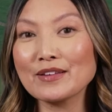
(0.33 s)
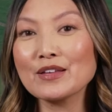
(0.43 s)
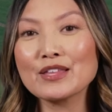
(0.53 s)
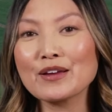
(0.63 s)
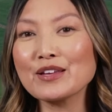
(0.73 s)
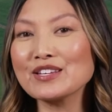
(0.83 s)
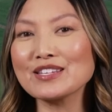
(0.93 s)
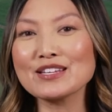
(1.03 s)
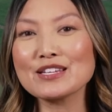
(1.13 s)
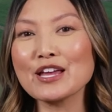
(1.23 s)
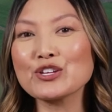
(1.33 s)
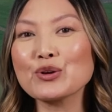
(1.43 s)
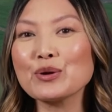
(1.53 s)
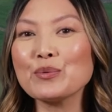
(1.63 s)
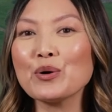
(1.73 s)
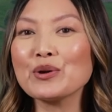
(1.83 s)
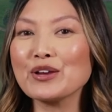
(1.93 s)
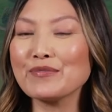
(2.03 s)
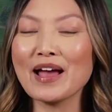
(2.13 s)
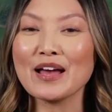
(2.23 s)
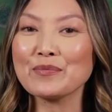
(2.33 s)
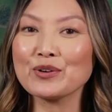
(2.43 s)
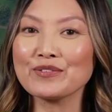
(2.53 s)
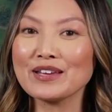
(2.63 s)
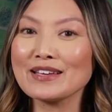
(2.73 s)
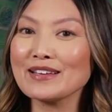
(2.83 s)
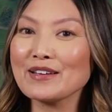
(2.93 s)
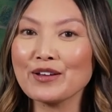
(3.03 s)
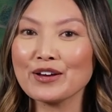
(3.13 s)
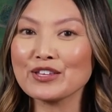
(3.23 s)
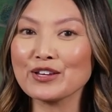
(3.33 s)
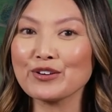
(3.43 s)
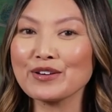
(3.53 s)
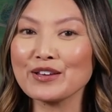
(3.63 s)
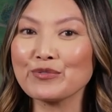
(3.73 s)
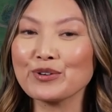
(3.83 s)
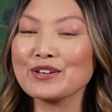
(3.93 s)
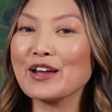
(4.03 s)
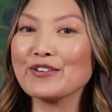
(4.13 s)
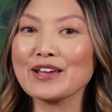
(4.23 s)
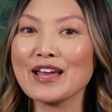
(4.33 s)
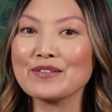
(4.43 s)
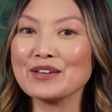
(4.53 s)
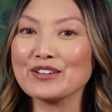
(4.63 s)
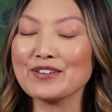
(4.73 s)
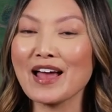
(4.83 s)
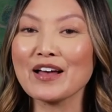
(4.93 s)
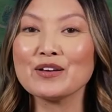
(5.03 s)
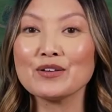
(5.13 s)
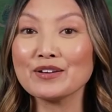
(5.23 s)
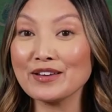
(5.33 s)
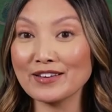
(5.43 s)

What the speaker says: Silage is an essential component of animal feed, particularly for dairy and beef cattle,